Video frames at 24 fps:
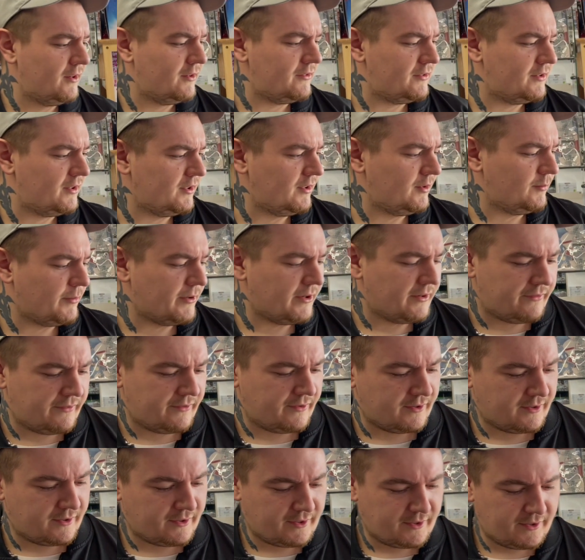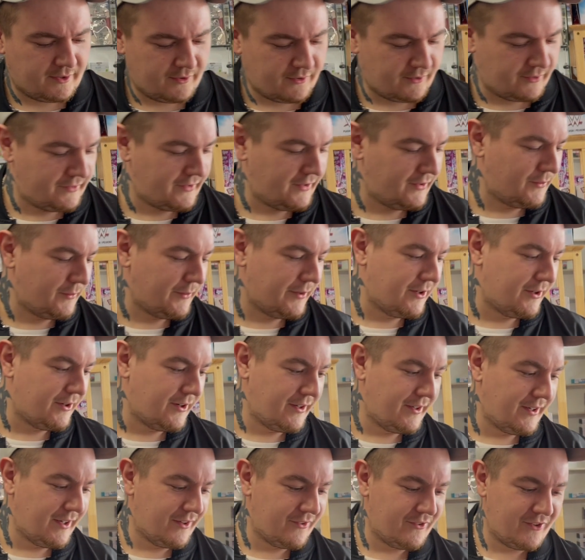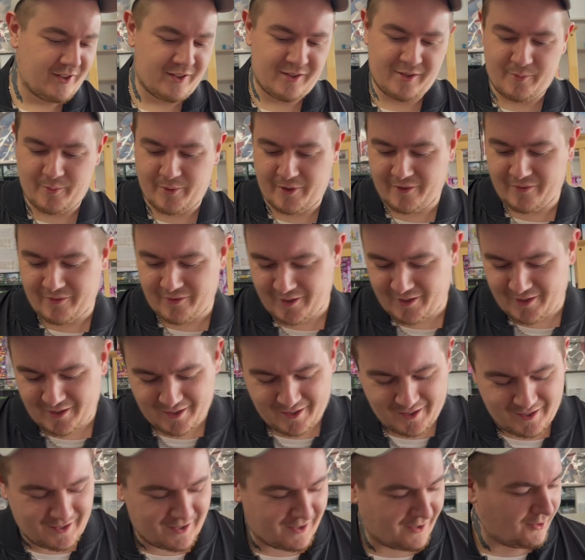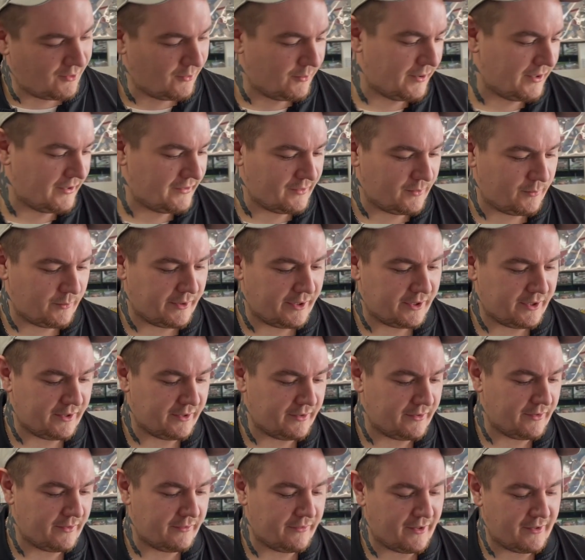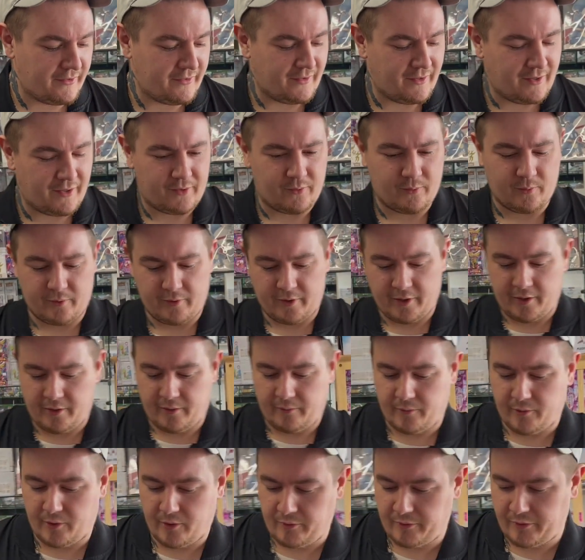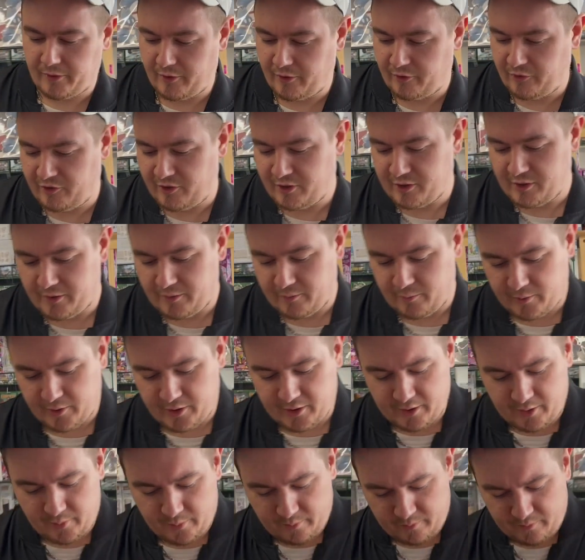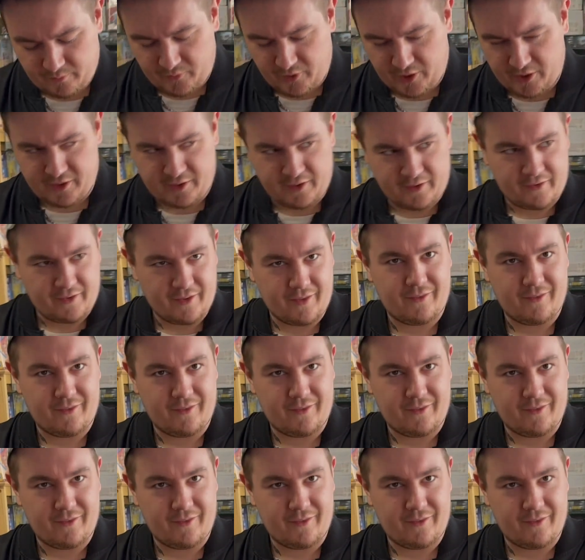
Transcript: Jigglypuff? Alright. Oh, it says it right on it. Yeah, Jigglypuff. I don't know why I said Wigglytuff. That's the next one, right? Evolves into Wigglytuff.